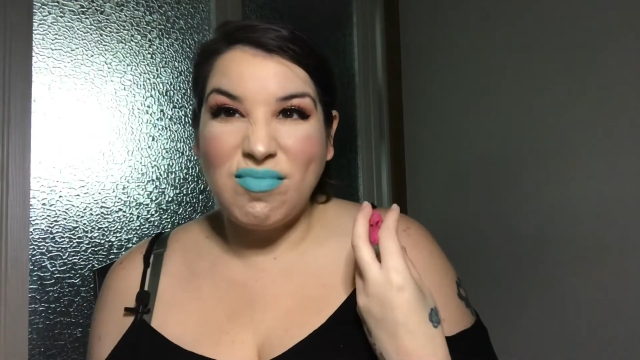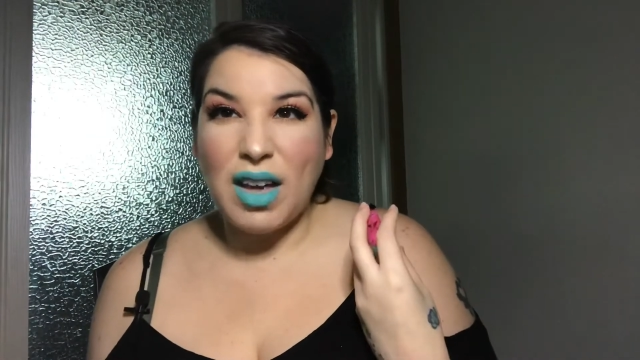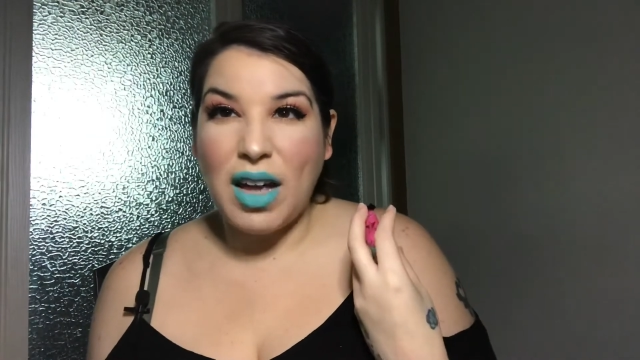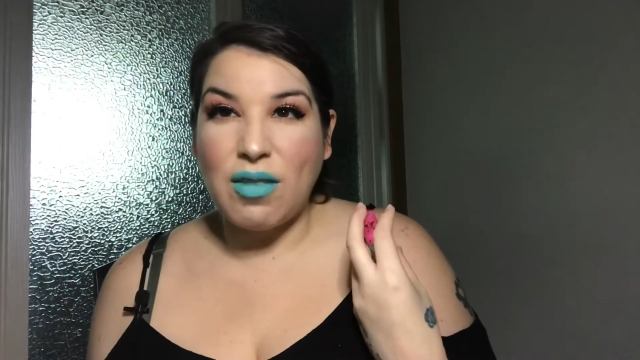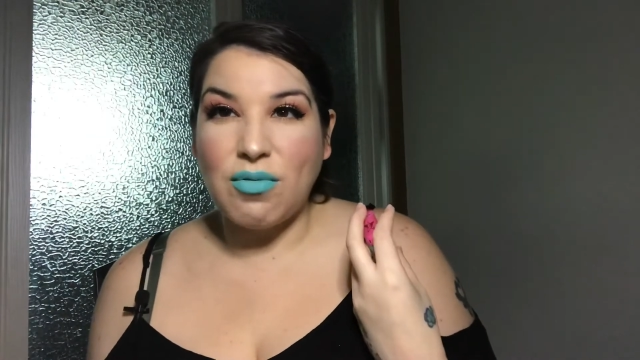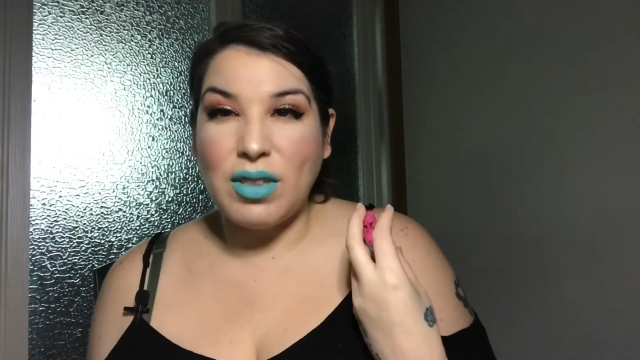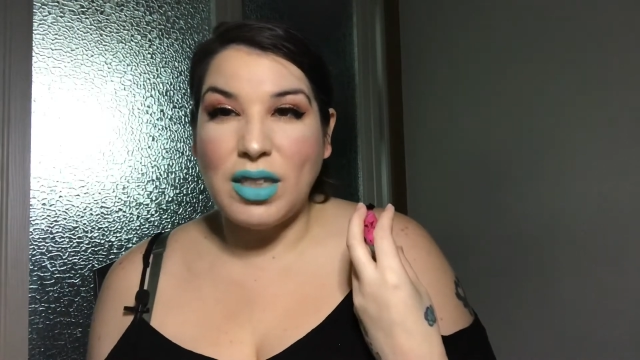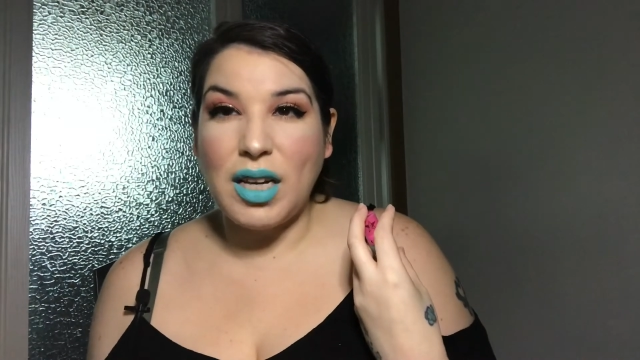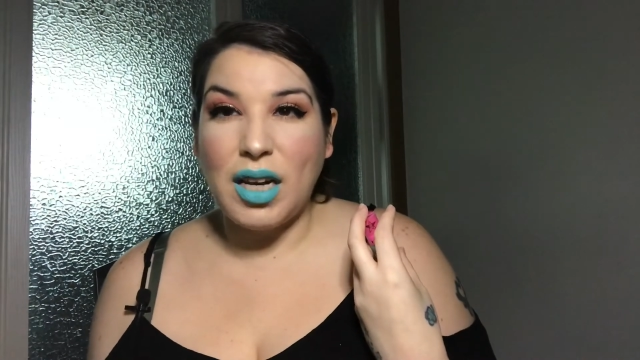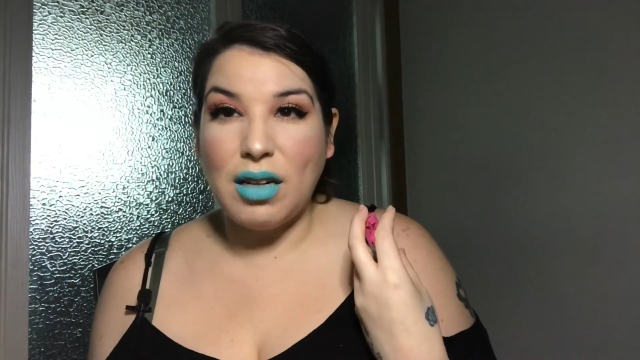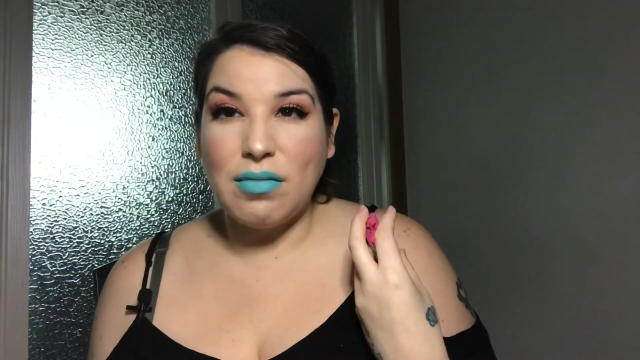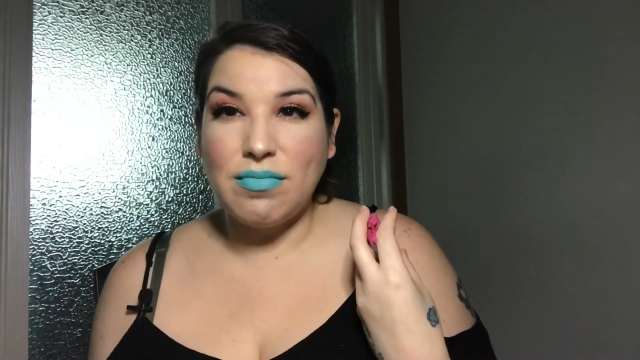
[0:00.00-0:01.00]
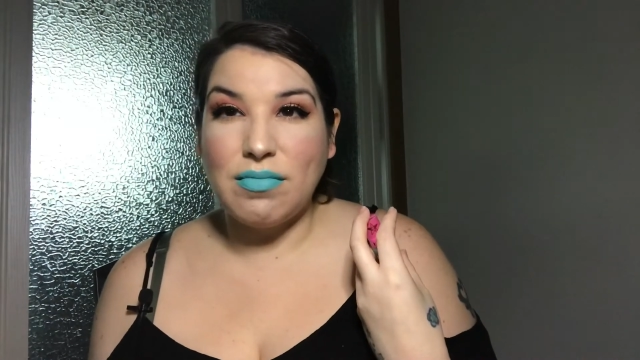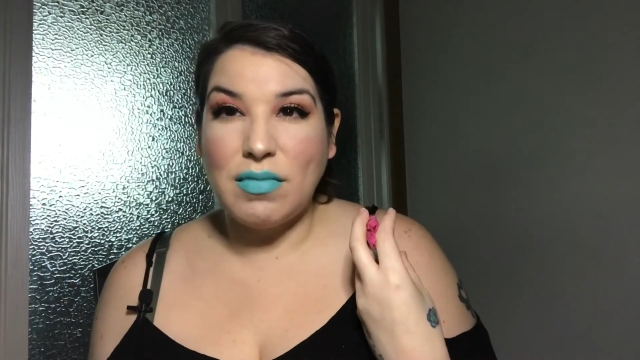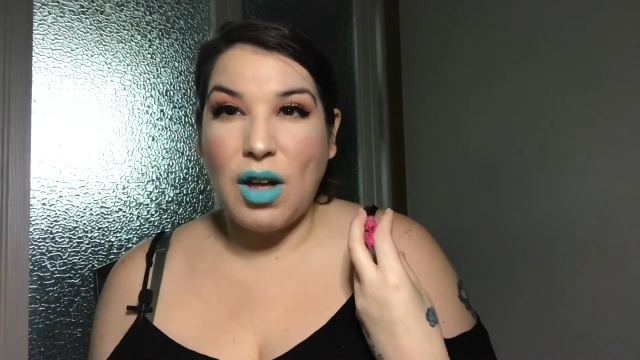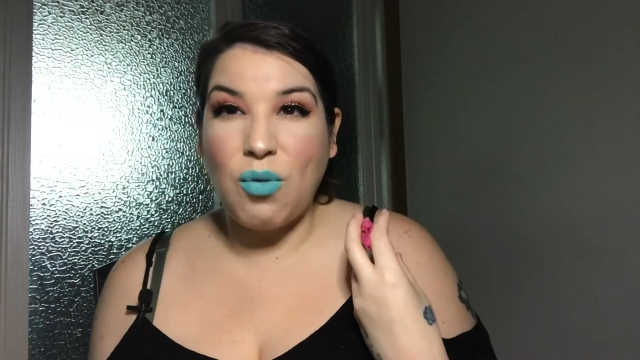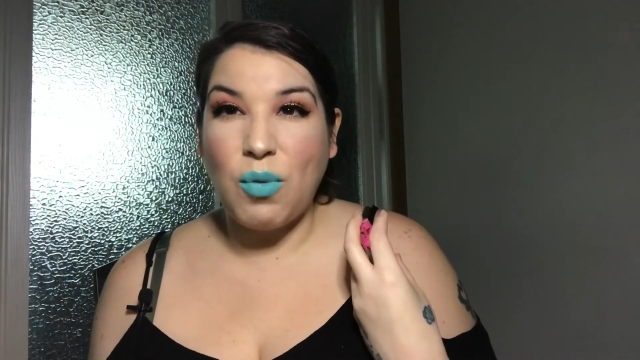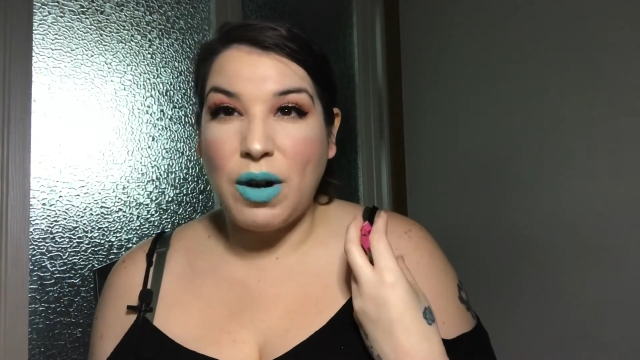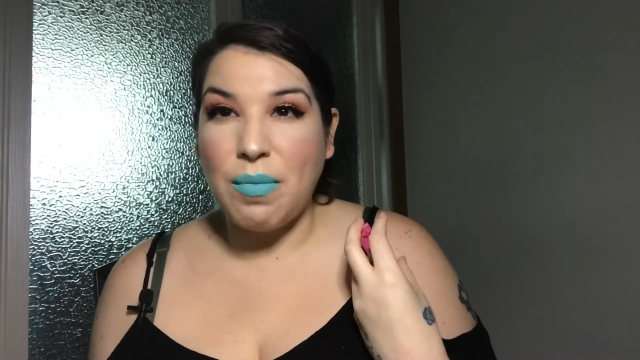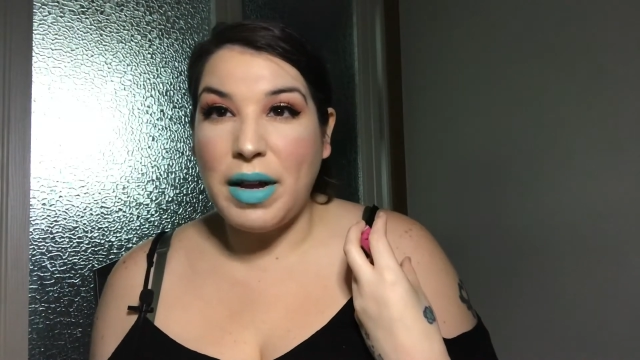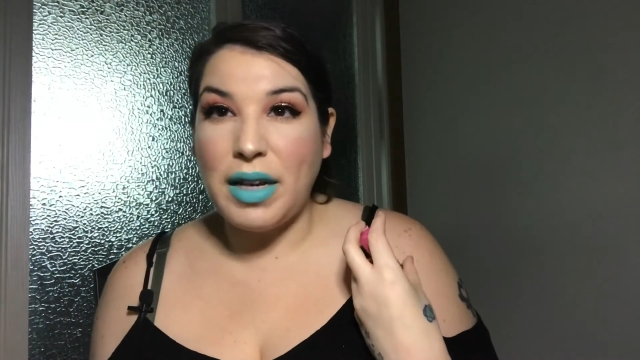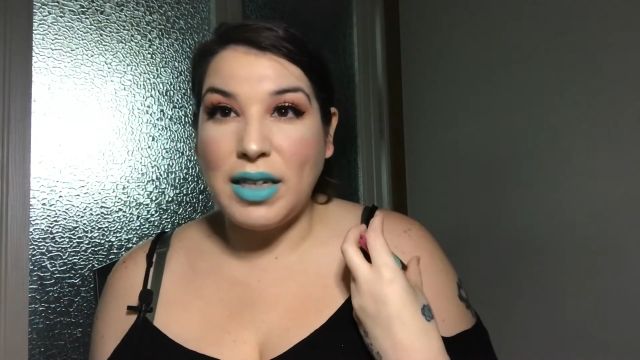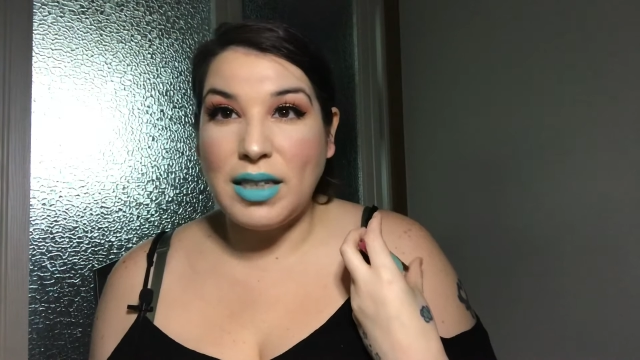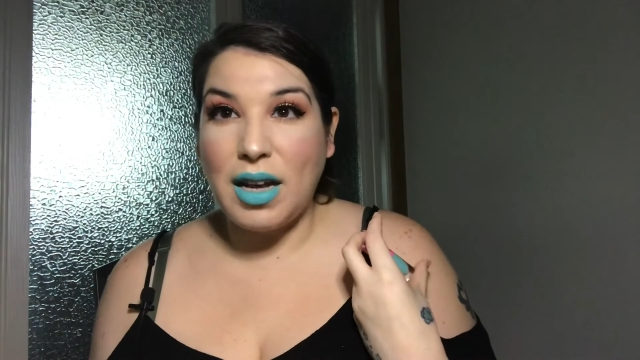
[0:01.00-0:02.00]
I don't really care. I'll wear them
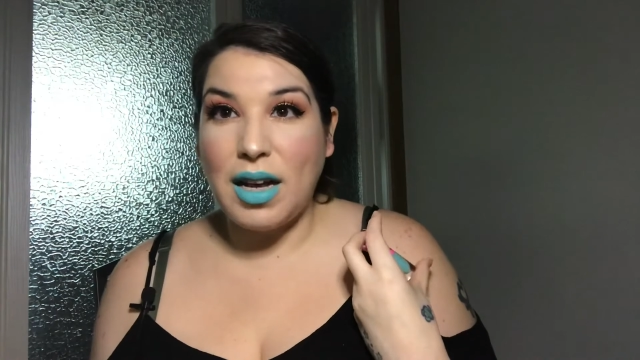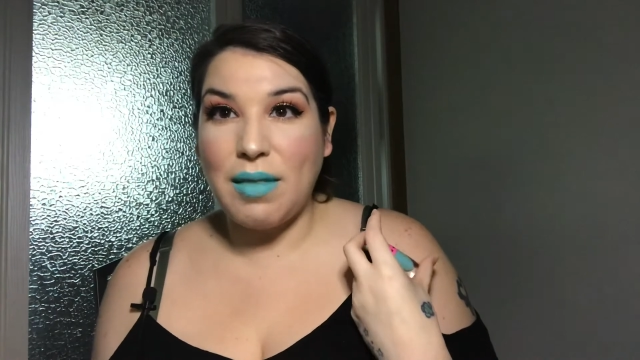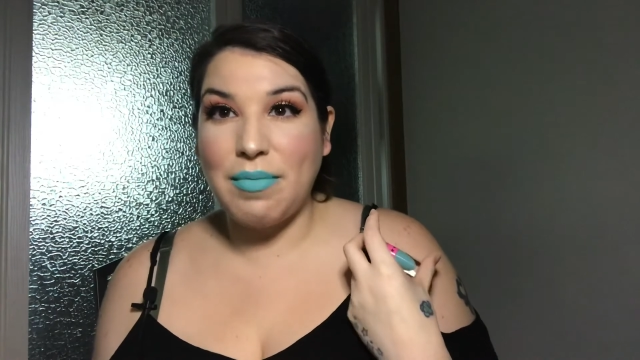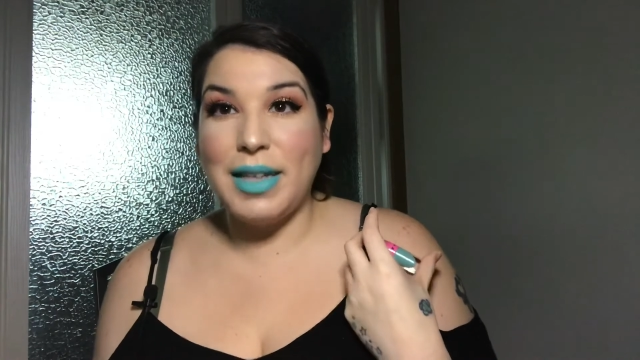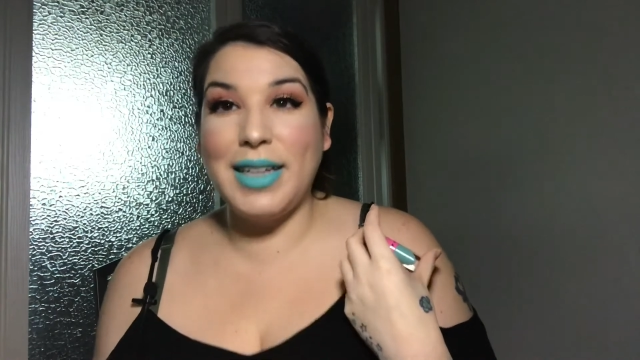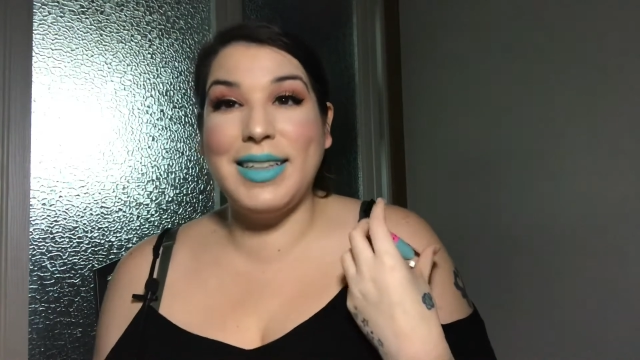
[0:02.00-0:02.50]
anytime.